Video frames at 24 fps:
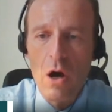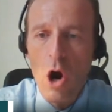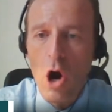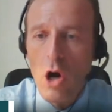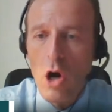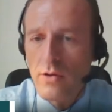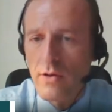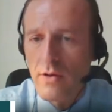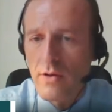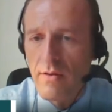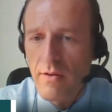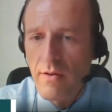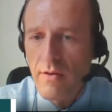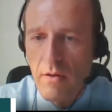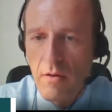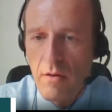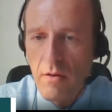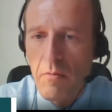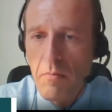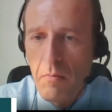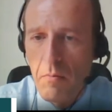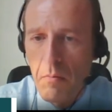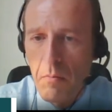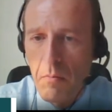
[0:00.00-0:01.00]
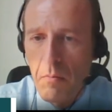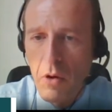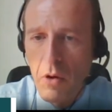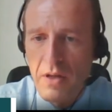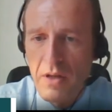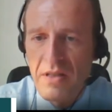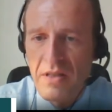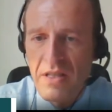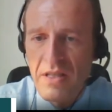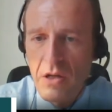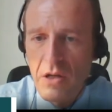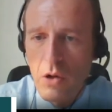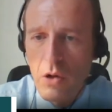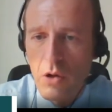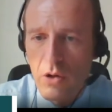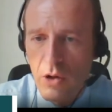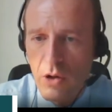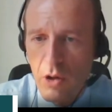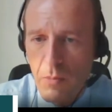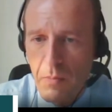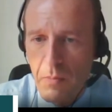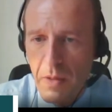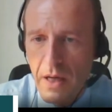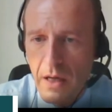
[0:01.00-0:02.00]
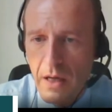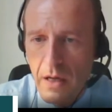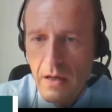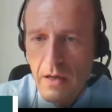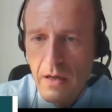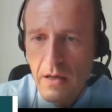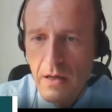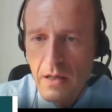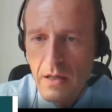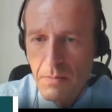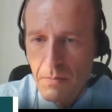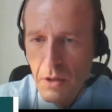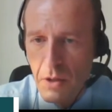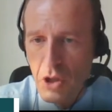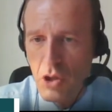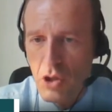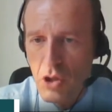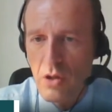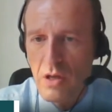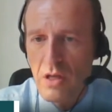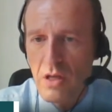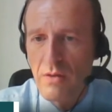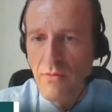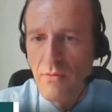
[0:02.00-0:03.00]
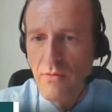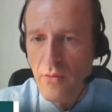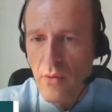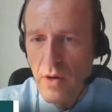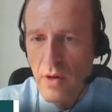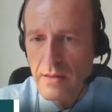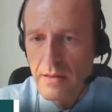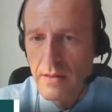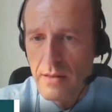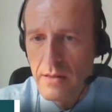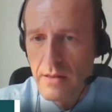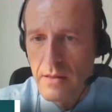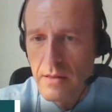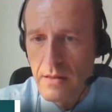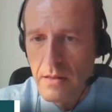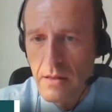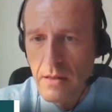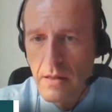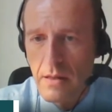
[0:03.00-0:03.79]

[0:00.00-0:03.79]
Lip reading: hot political topic, especially in France.